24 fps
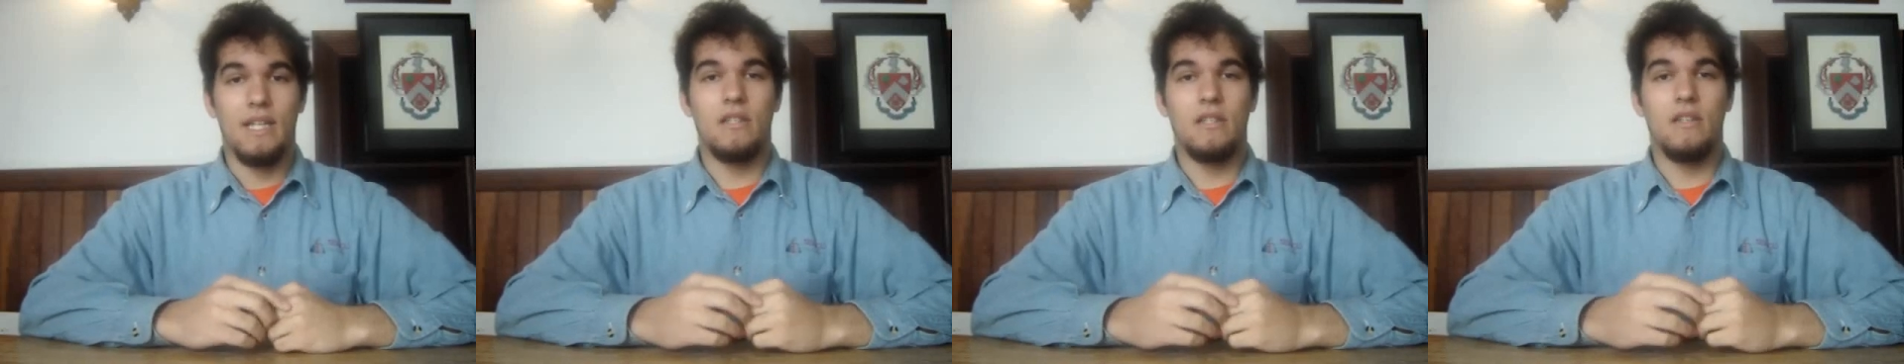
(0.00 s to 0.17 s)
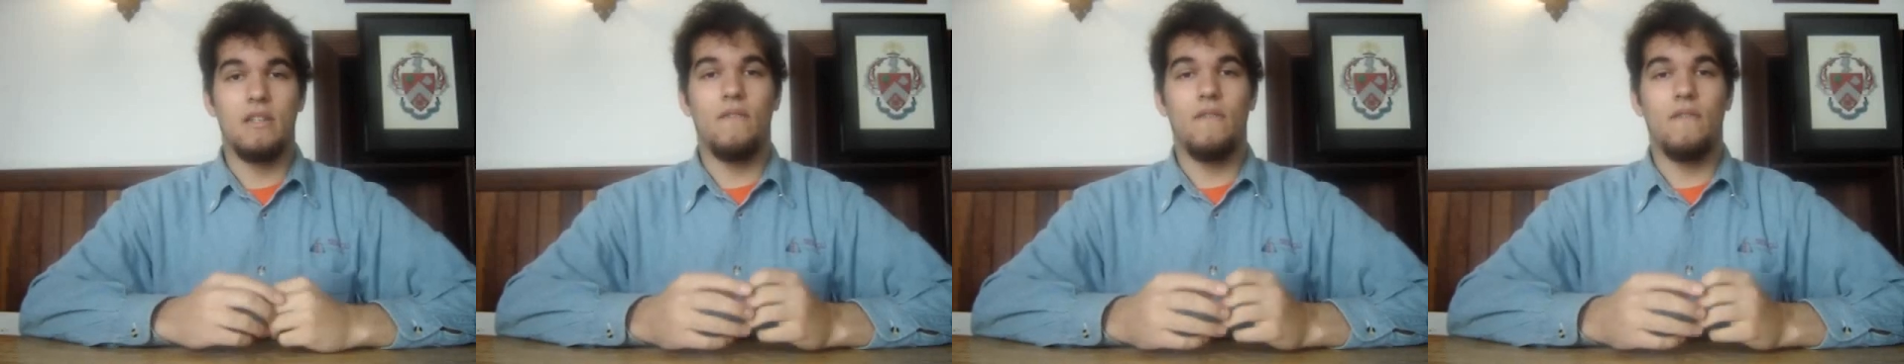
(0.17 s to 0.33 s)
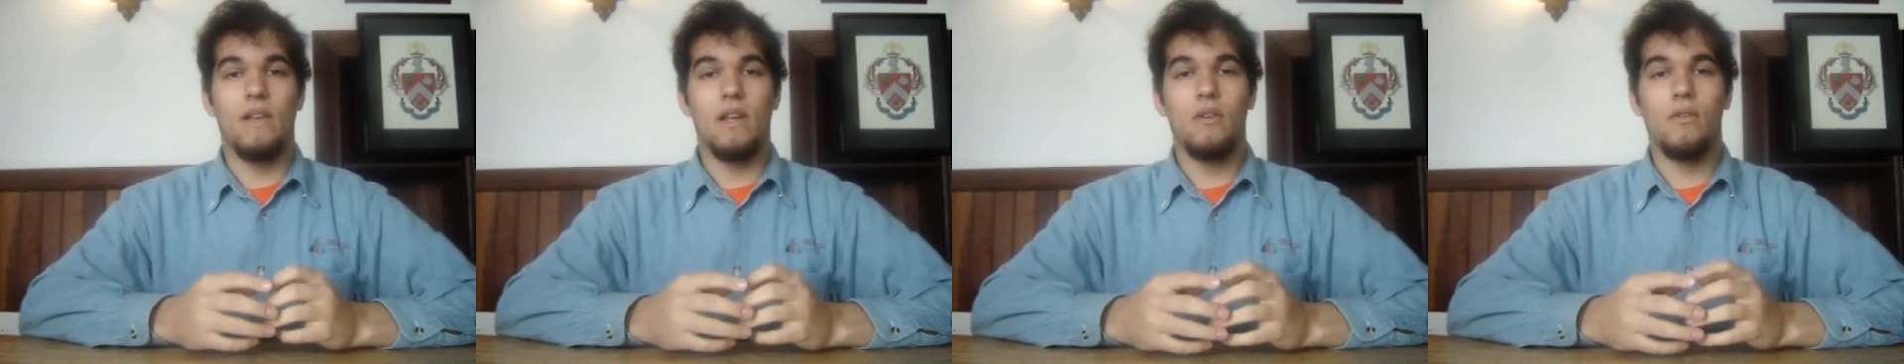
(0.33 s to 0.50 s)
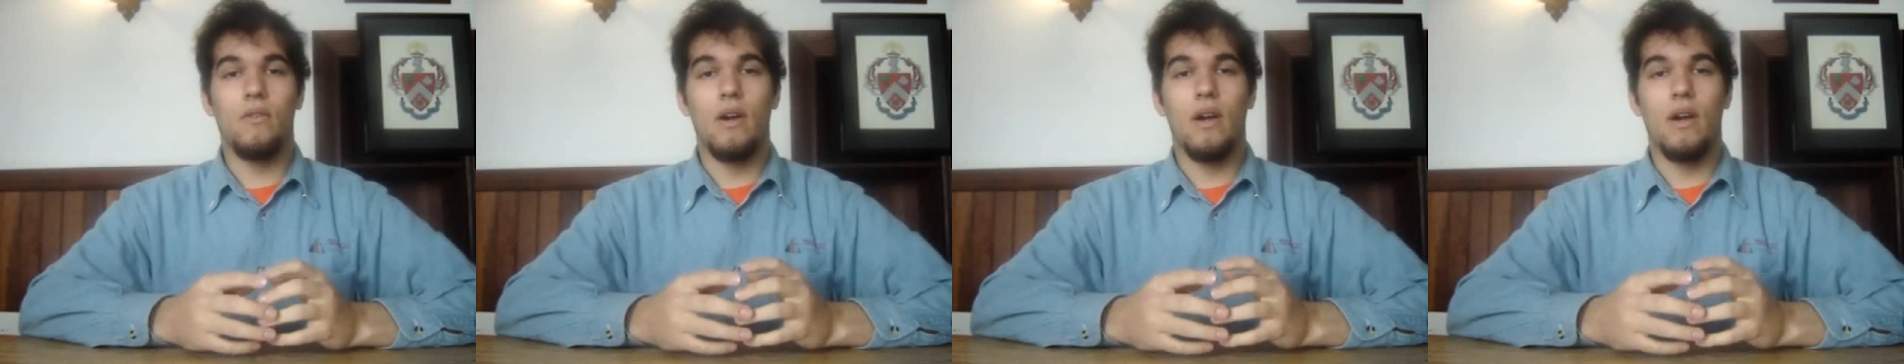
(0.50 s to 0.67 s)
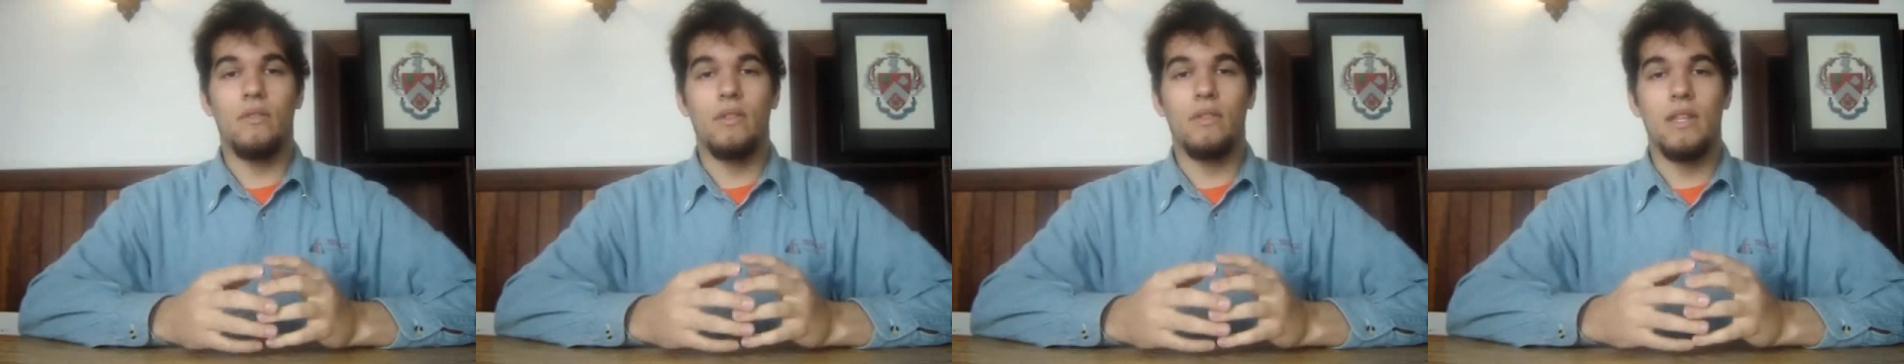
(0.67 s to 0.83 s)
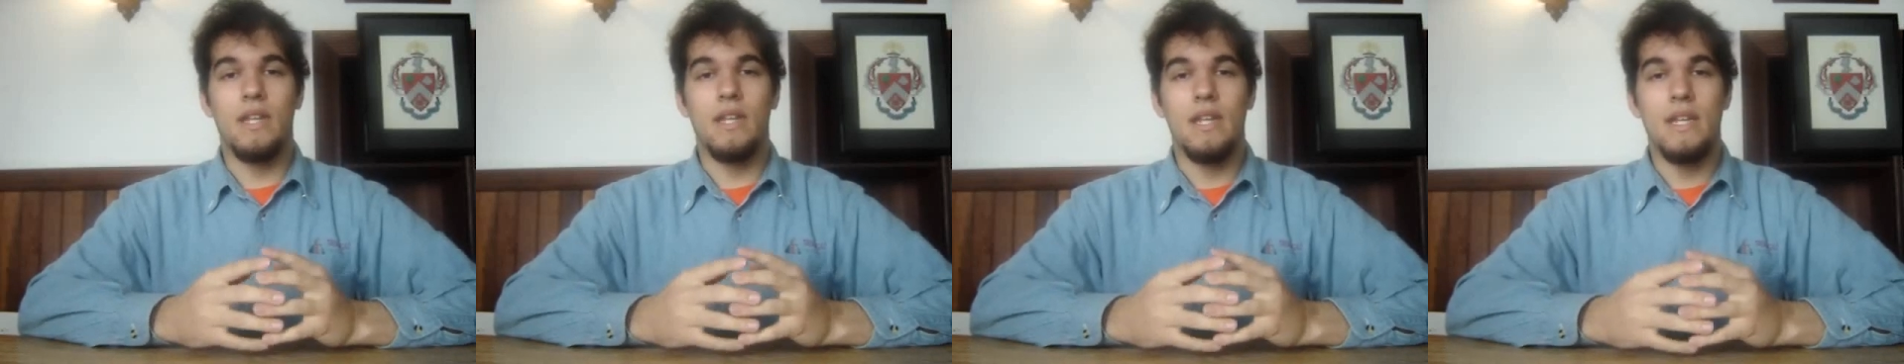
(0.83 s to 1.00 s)
is to figure
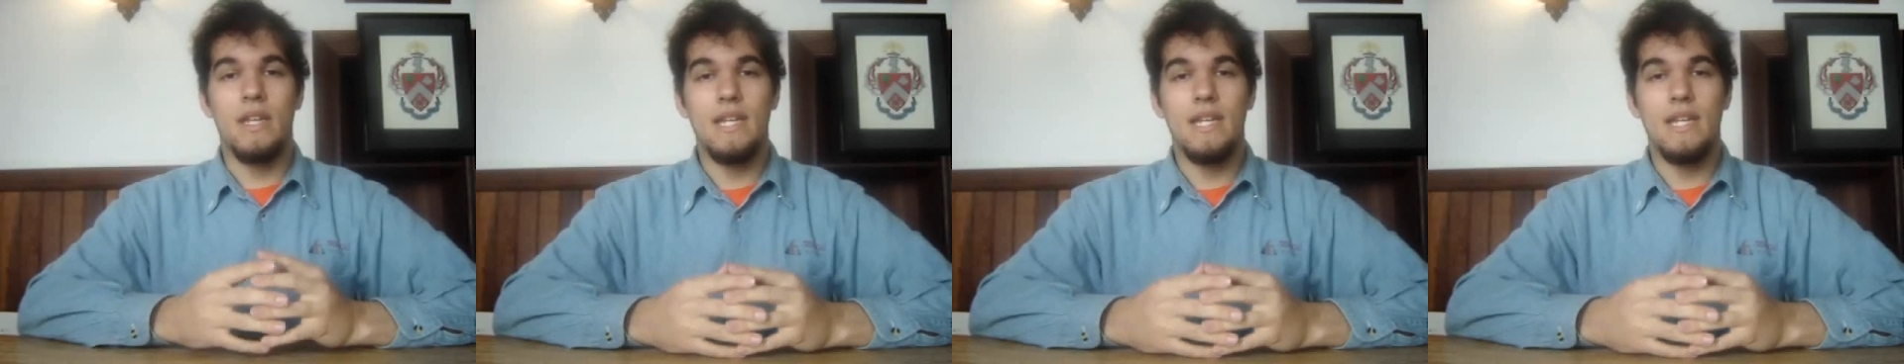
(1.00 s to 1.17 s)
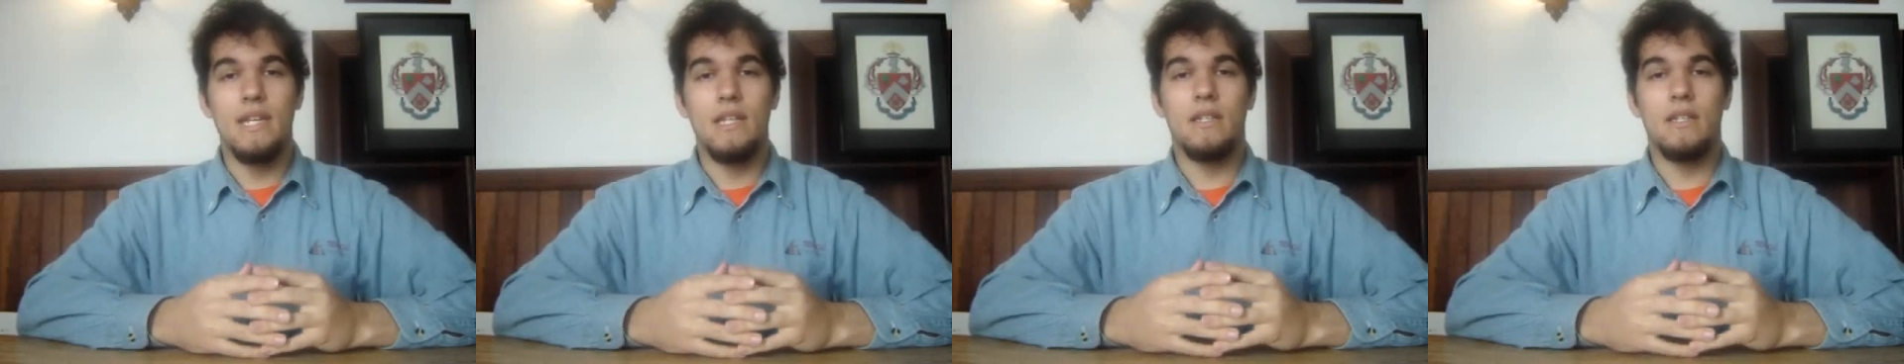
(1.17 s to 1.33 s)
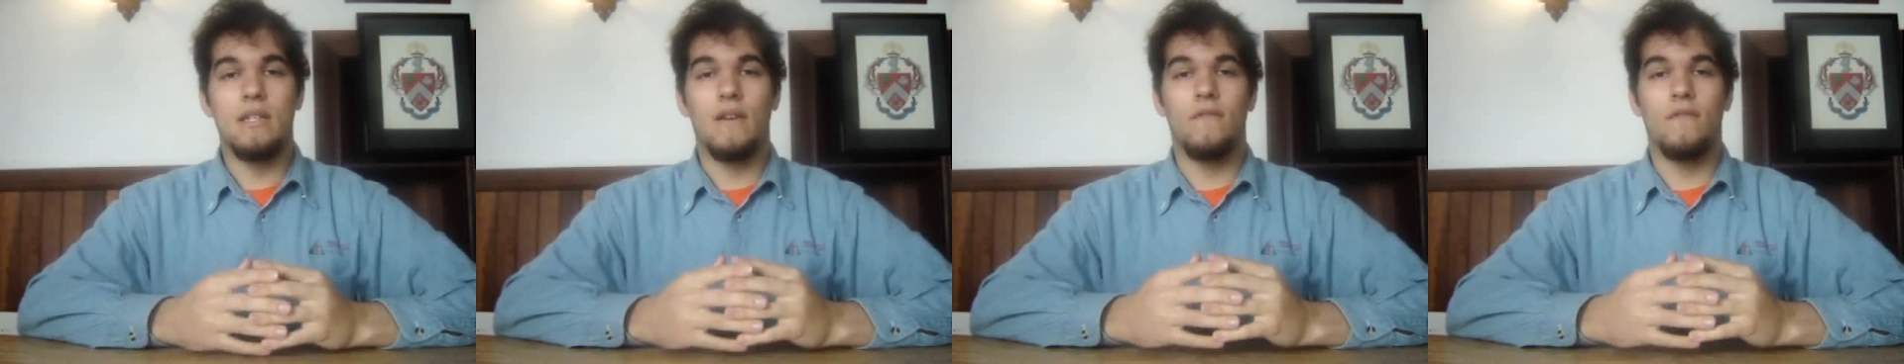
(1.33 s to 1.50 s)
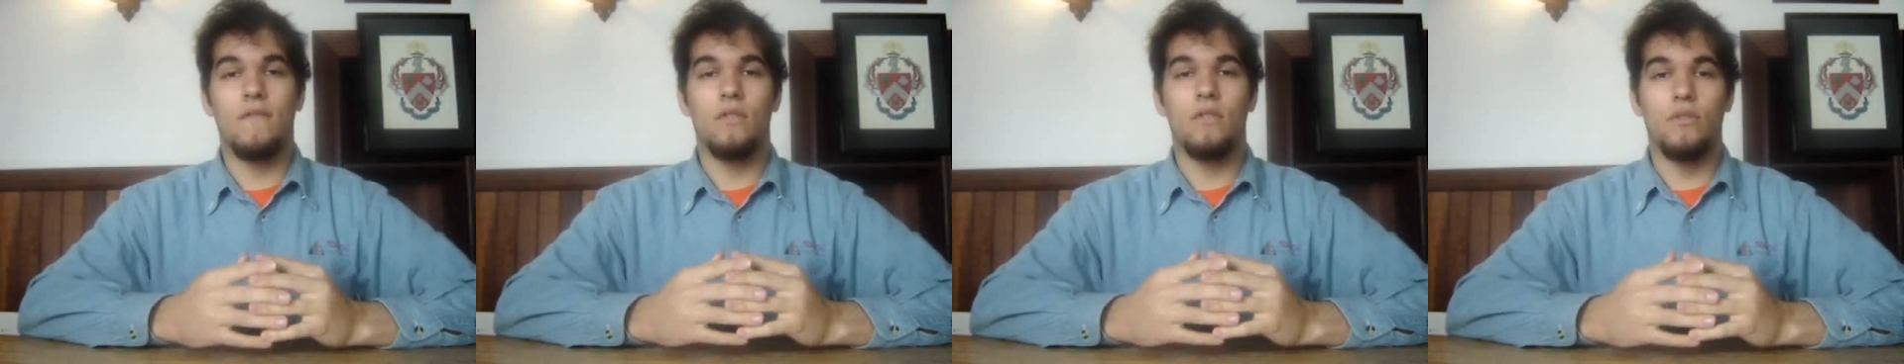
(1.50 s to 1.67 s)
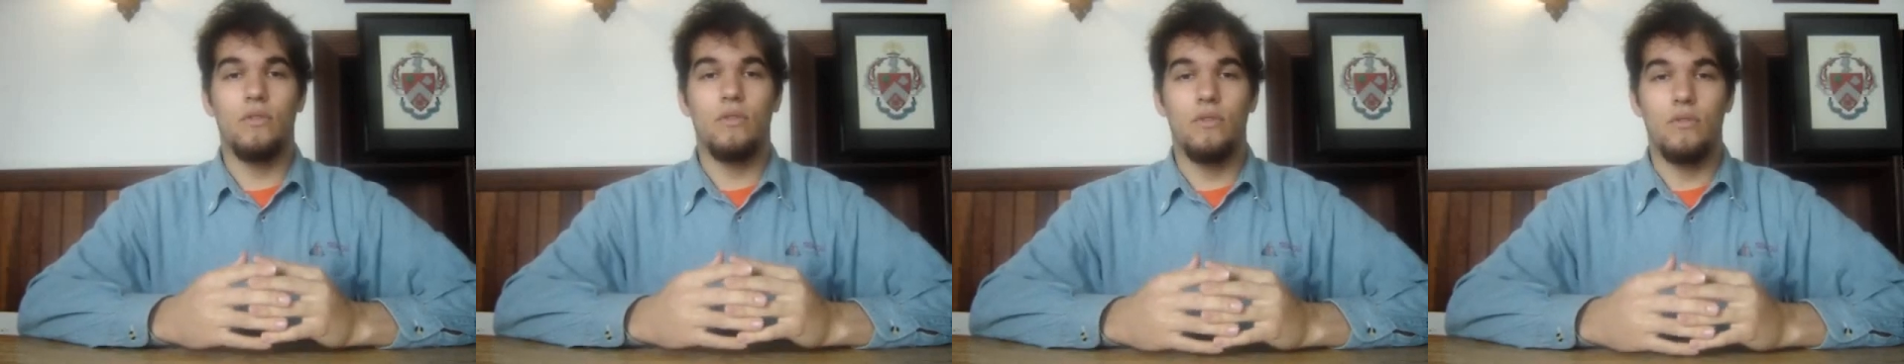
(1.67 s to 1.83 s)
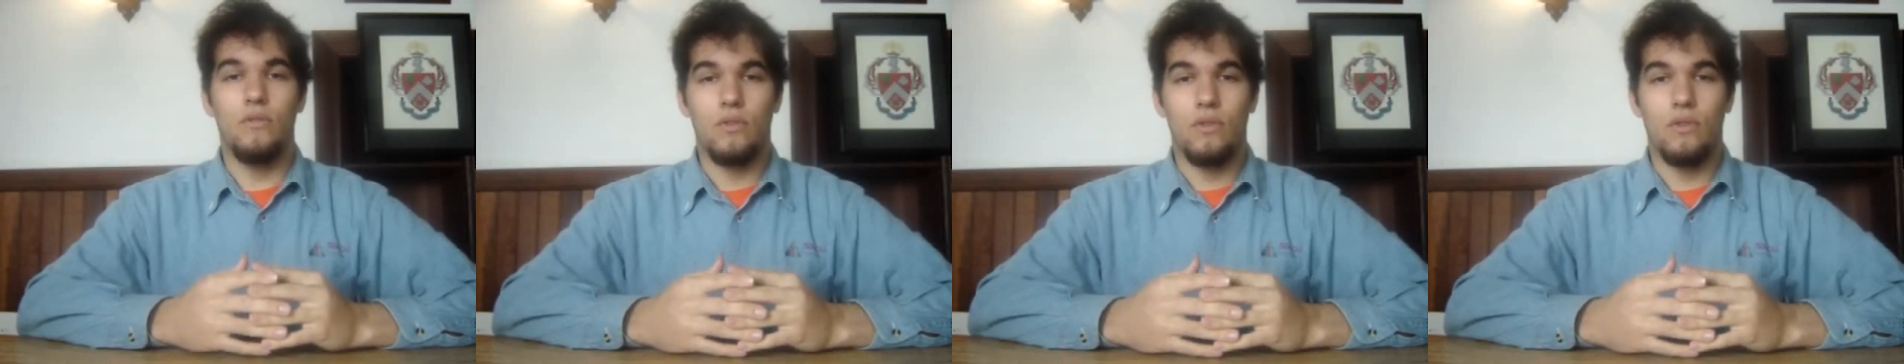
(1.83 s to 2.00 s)
out the needs of
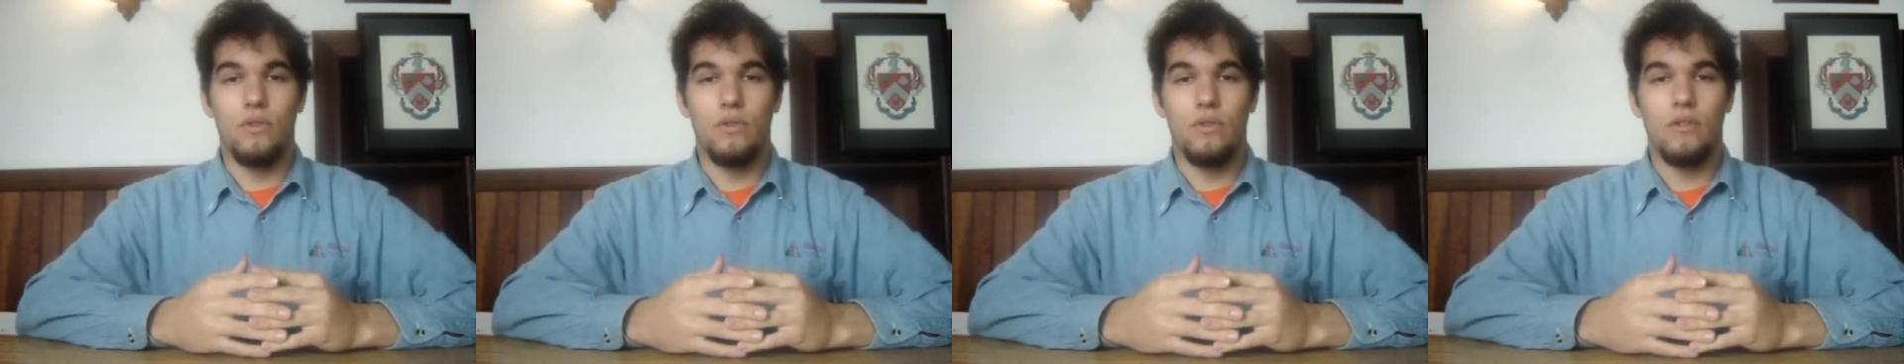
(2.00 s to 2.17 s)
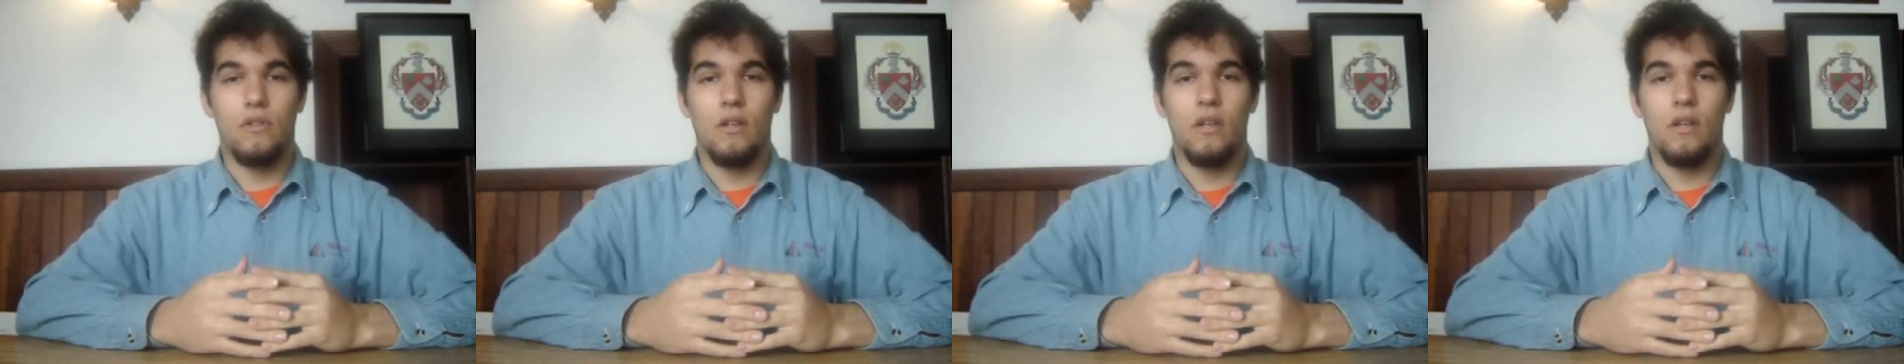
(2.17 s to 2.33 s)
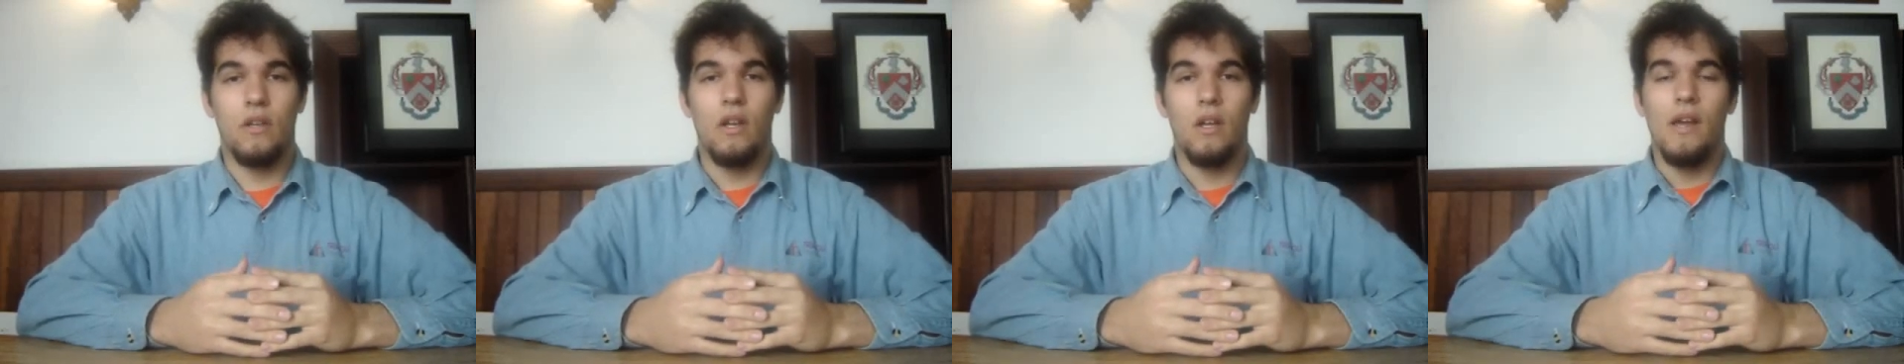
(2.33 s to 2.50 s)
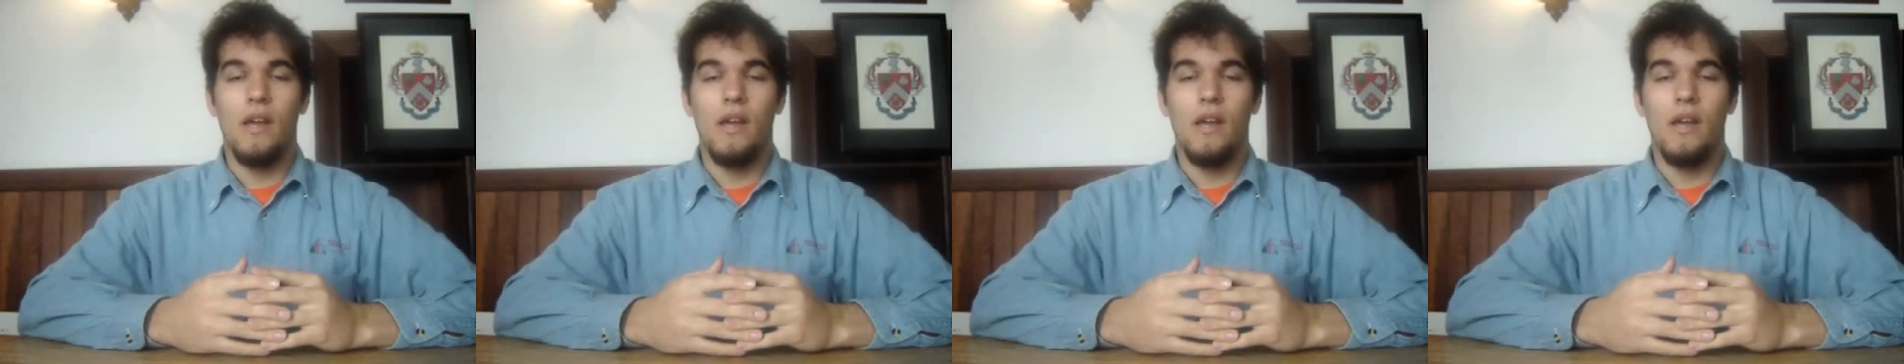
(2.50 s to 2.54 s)
your users.